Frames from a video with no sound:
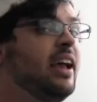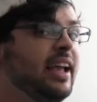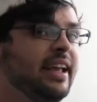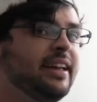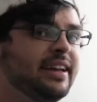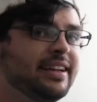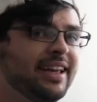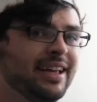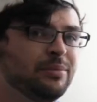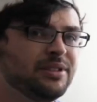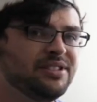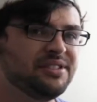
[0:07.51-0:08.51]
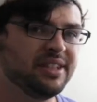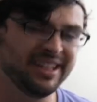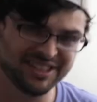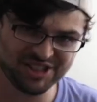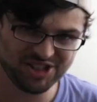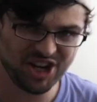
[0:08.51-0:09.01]
Hey Gotta Campers,
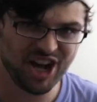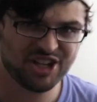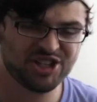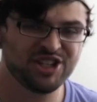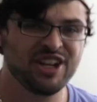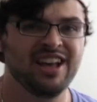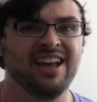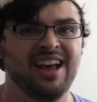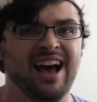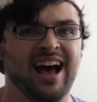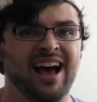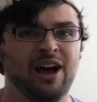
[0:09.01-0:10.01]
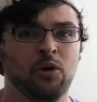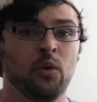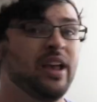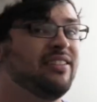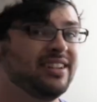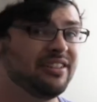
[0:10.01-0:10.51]
it's Josh.
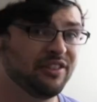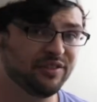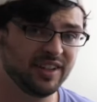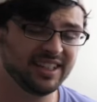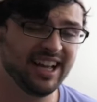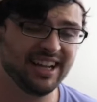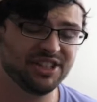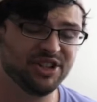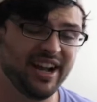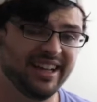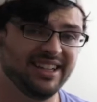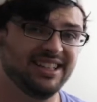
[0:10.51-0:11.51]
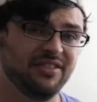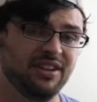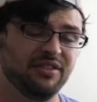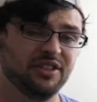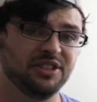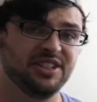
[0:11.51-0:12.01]
We have another fun Gotta Try It activity
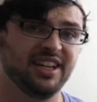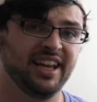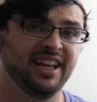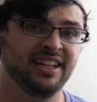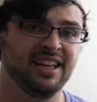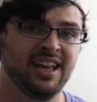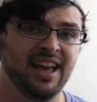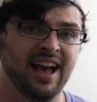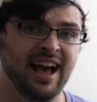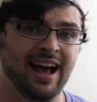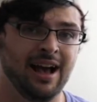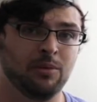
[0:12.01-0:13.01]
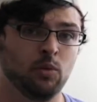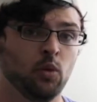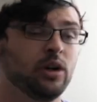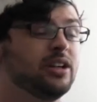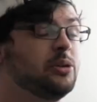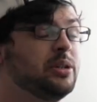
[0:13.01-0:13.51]
for you today.
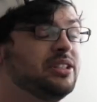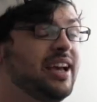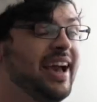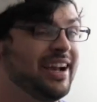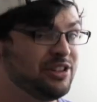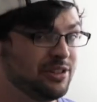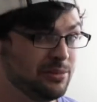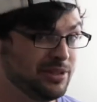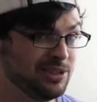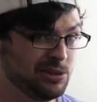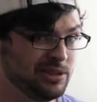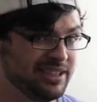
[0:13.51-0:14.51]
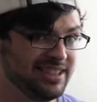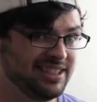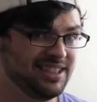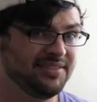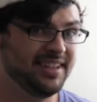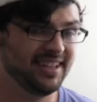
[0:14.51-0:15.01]
We're going to actually be doing this
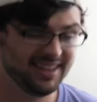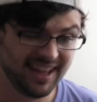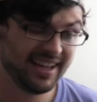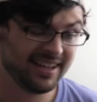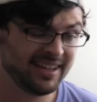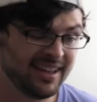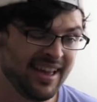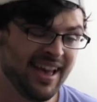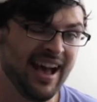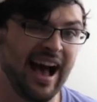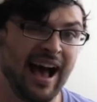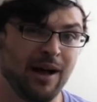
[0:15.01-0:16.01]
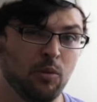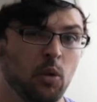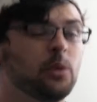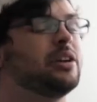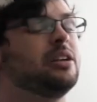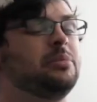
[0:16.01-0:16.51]
activity at night. What
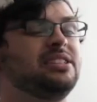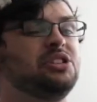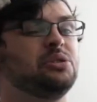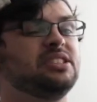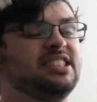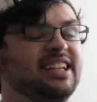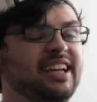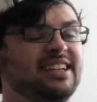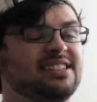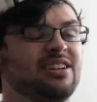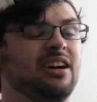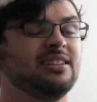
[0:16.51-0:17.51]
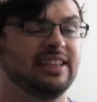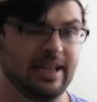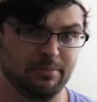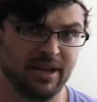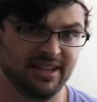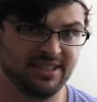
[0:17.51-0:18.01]
we're going to be doing today is called
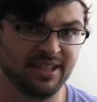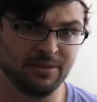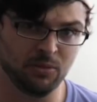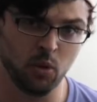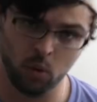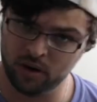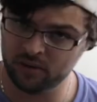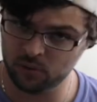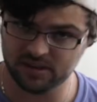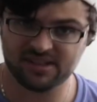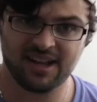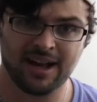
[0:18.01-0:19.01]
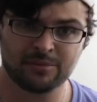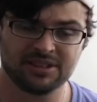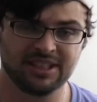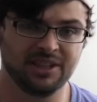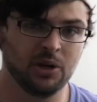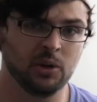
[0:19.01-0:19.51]
light painting, or what's
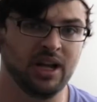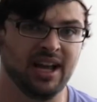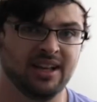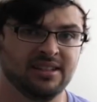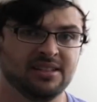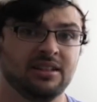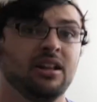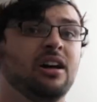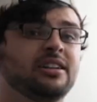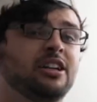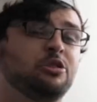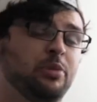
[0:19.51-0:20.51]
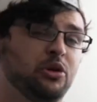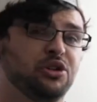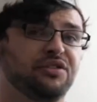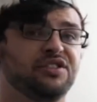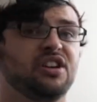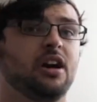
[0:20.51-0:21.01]
commonly known as long
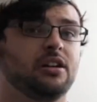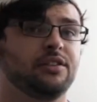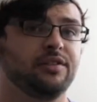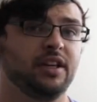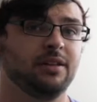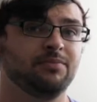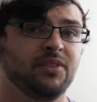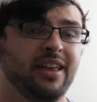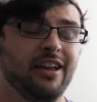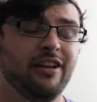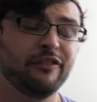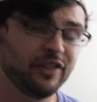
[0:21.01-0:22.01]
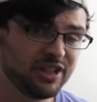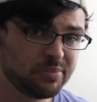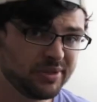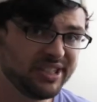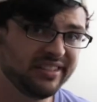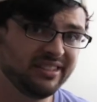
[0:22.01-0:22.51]
exposure photography. For this
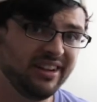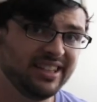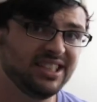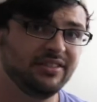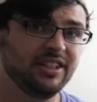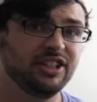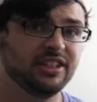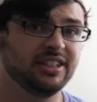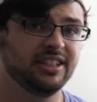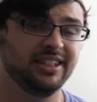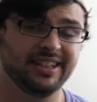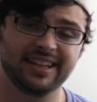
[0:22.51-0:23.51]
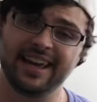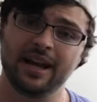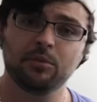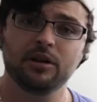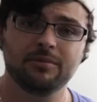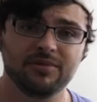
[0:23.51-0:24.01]
particular activity, you're going to need a
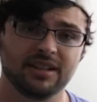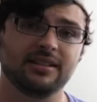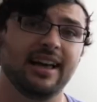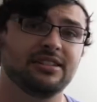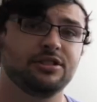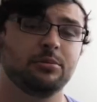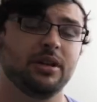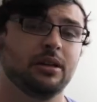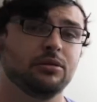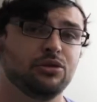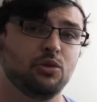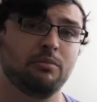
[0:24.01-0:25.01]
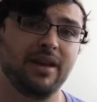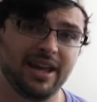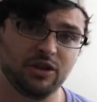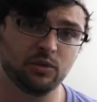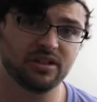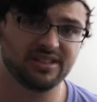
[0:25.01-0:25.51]
camera that allows you to be able to do
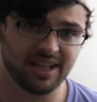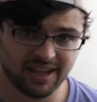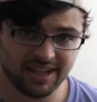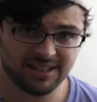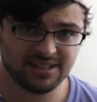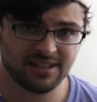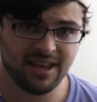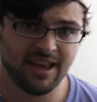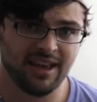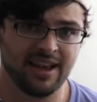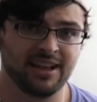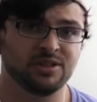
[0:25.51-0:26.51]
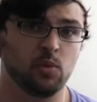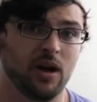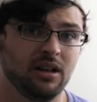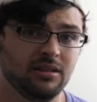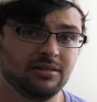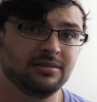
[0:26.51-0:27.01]
manual settings, as
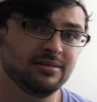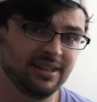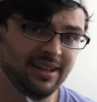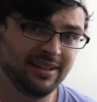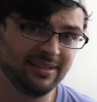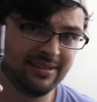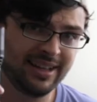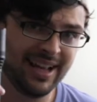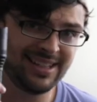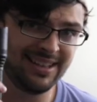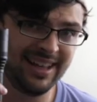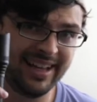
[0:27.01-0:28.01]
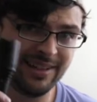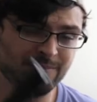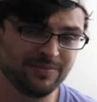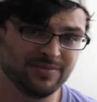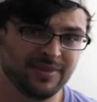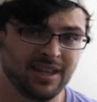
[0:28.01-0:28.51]
well as a light.
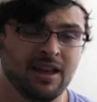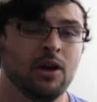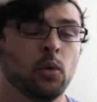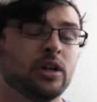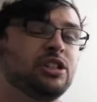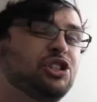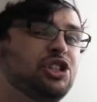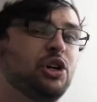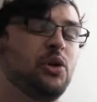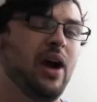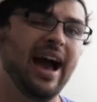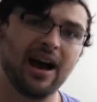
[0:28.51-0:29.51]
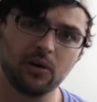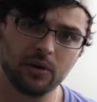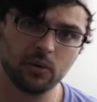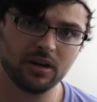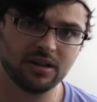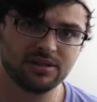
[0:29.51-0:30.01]
We're going to show you how
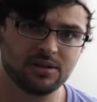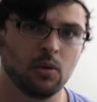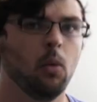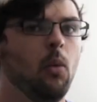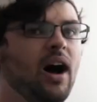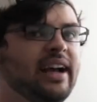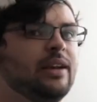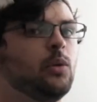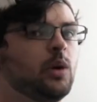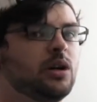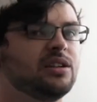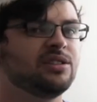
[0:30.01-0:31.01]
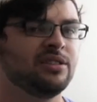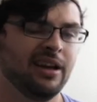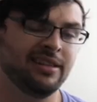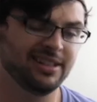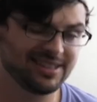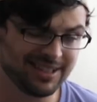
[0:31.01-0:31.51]
it works, why it works,
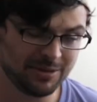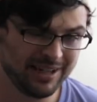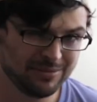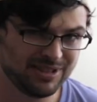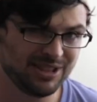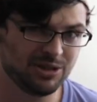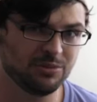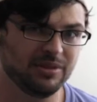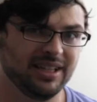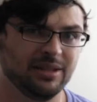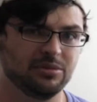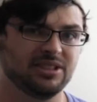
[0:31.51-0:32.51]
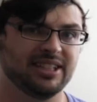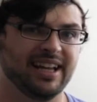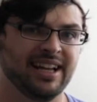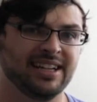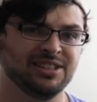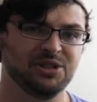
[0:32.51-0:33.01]
and then it's going to be up to you to be able to
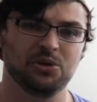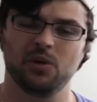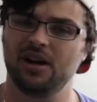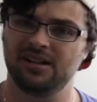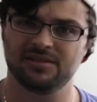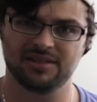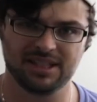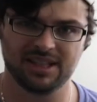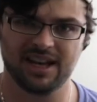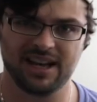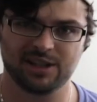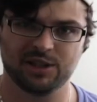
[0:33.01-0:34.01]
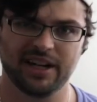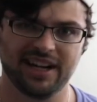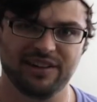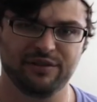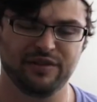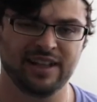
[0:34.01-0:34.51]
kind of do all of the
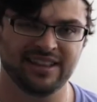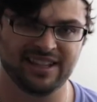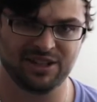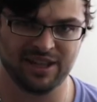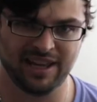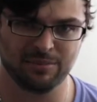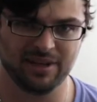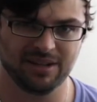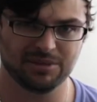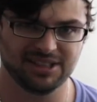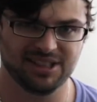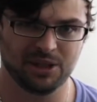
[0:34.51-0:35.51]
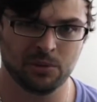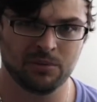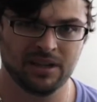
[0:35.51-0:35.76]
creative fun that you can be able to do.